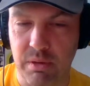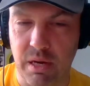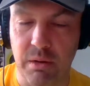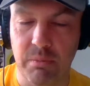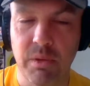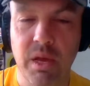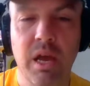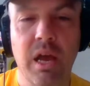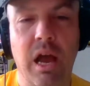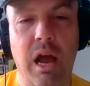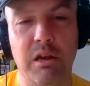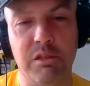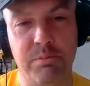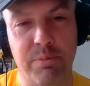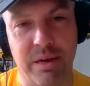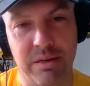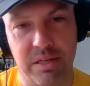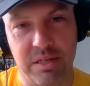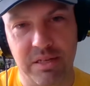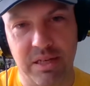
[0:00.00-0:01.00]
Well, I was
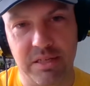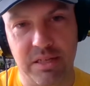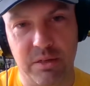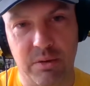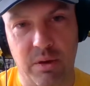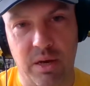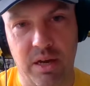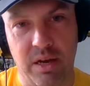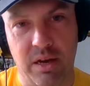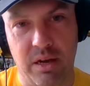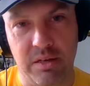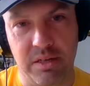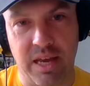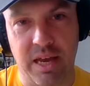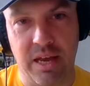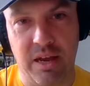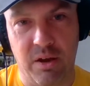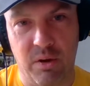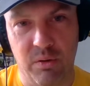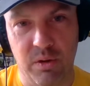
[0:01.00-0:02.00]
about to say she's quite hard to
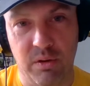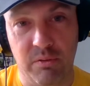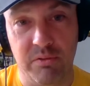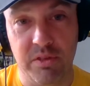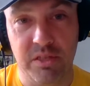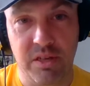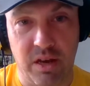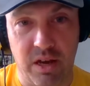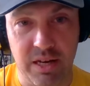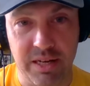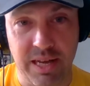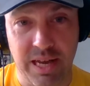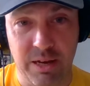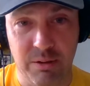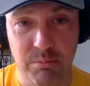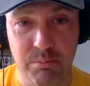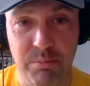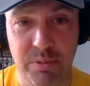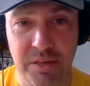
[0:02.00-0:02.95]
get hold of and tie down,